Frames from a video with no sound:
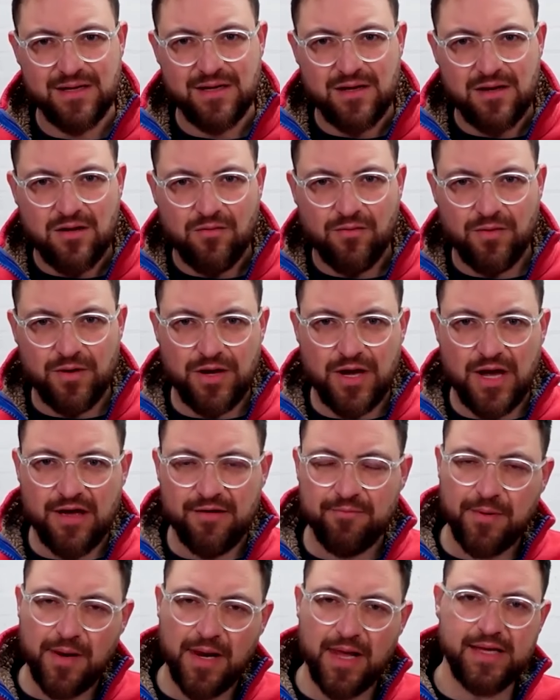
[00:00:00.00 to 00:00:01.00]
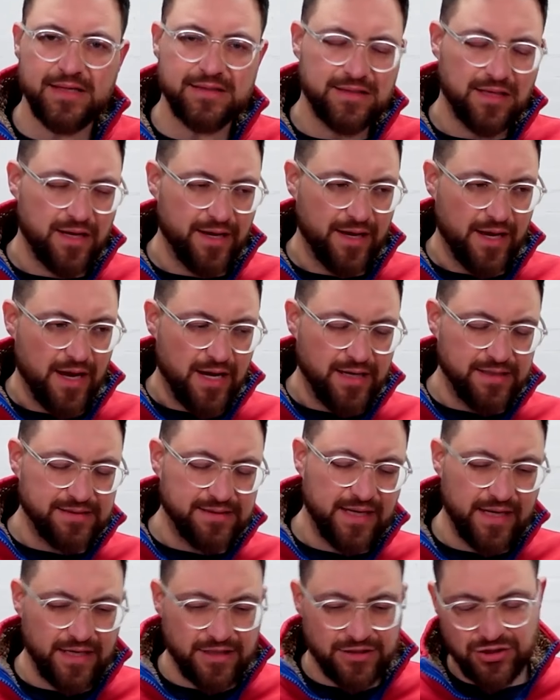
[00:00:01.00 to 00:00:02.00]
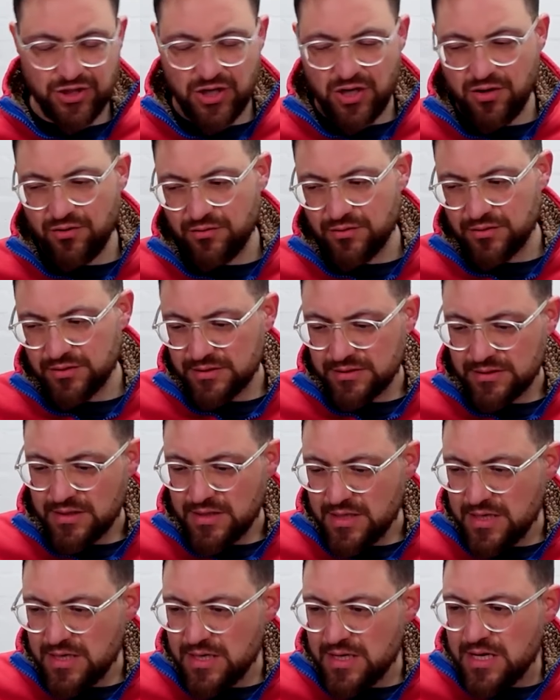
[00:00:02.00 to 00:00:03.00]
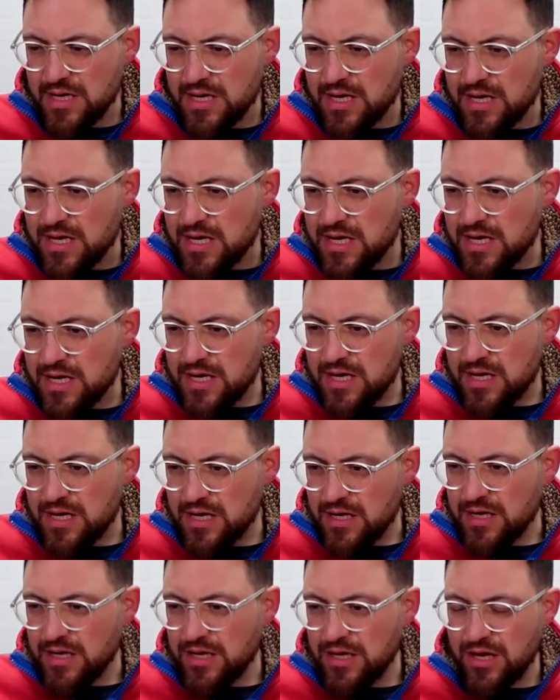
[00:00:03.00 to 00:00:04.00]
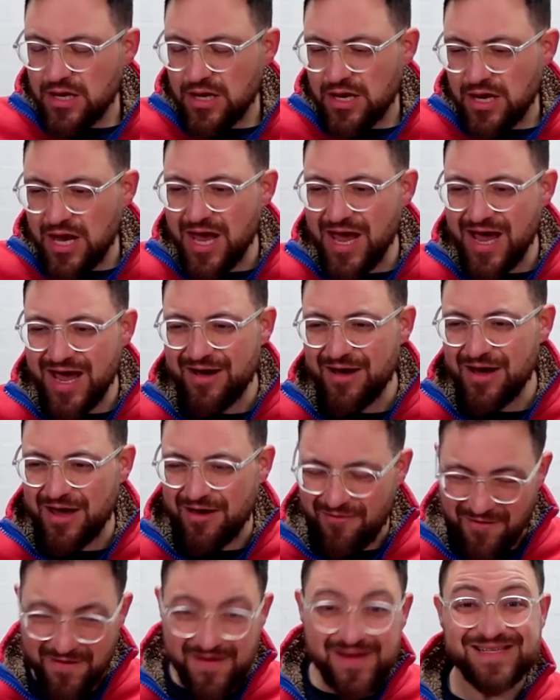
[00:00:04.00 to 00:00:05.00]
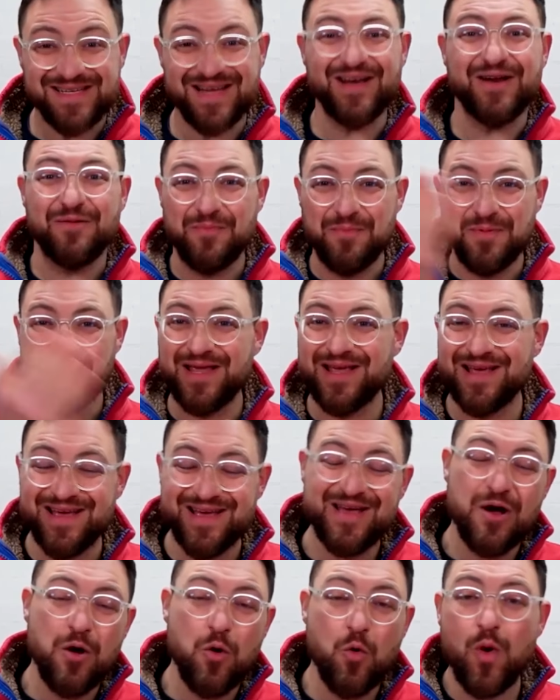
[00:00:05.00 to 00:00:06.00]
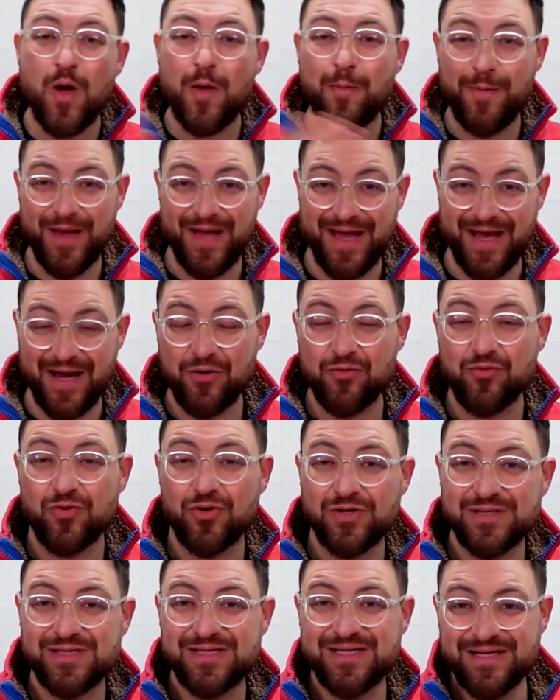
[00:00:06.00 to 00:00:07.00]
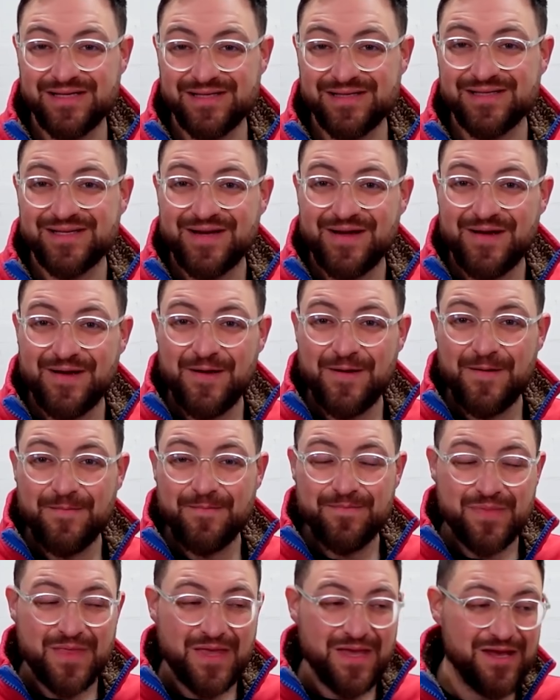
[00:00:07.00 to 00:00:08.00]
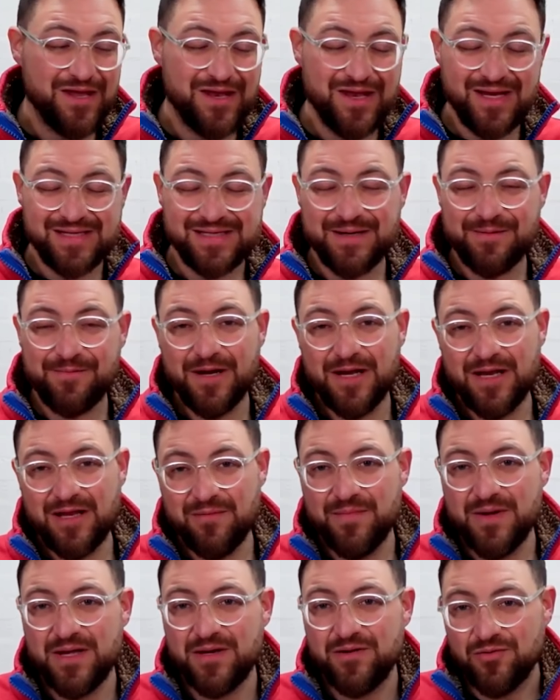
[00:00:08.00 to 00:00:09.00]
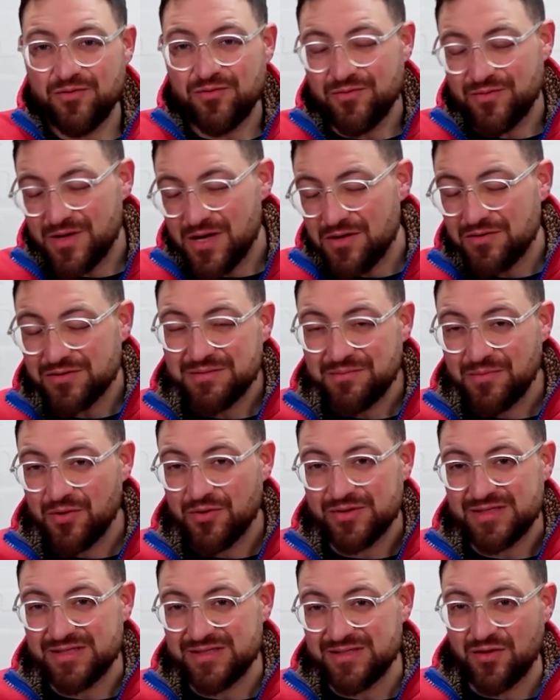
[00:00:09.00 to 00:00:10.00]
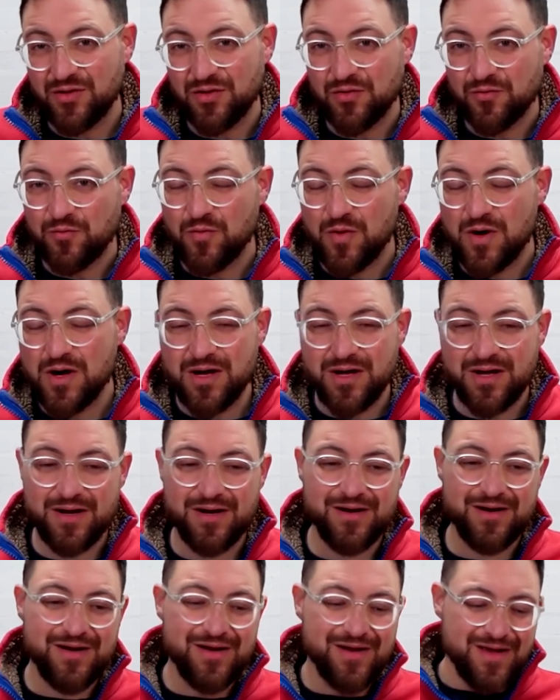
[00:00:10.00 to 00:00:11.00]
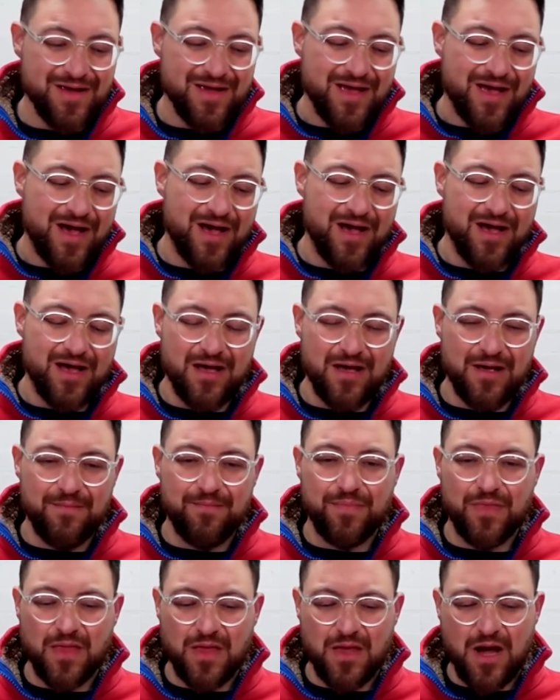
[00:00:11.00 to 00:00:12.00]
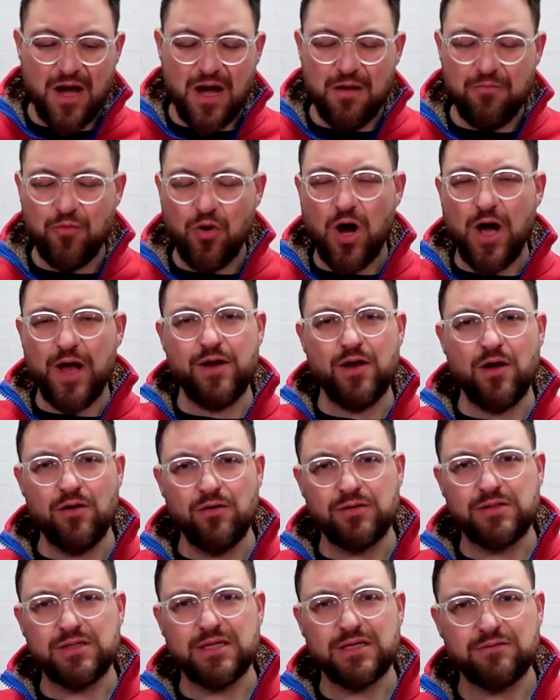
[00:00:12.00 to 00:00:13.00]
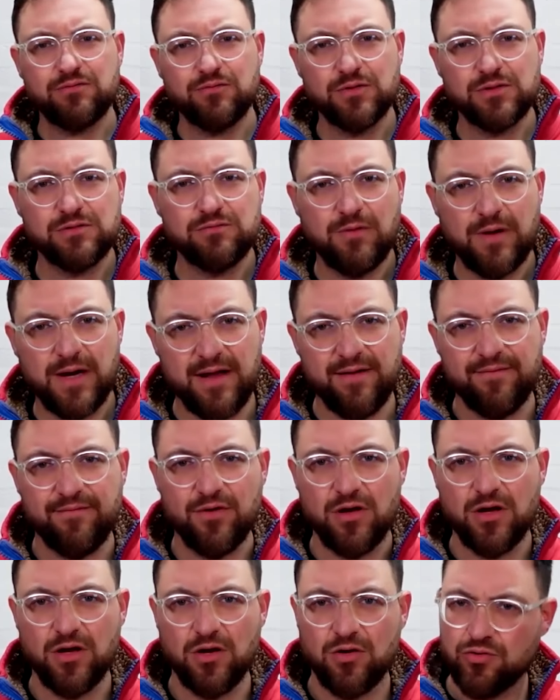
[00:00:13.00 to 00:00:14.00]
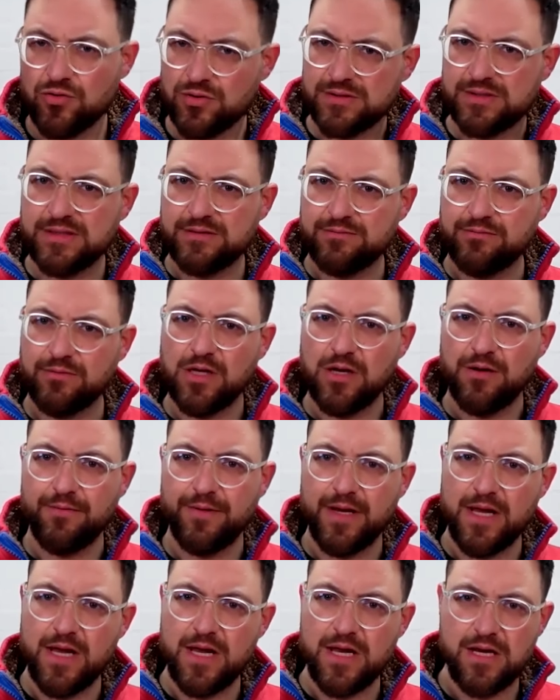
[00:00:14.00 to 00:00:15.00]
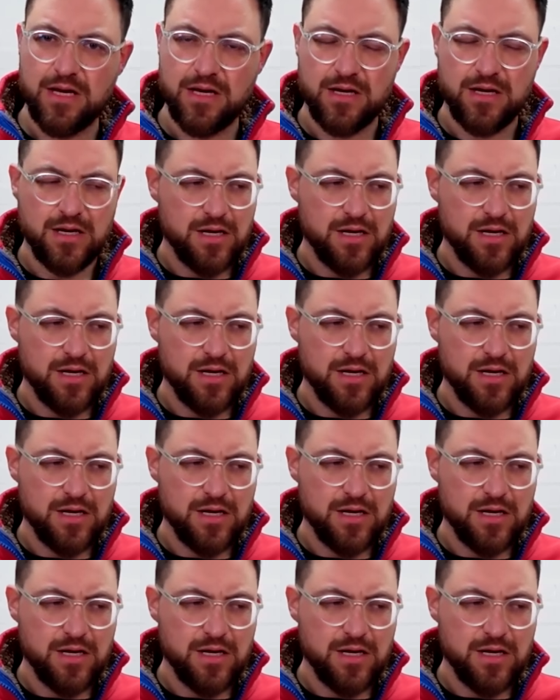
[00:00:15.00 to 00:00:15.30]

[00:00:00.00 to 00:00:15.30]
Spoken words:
when you have players like Isaiah Jones, if he's going to be whipping in crosses, you need someone in the middle. Carlton Morris is not the one. What I noticed was whenever crosses were going in,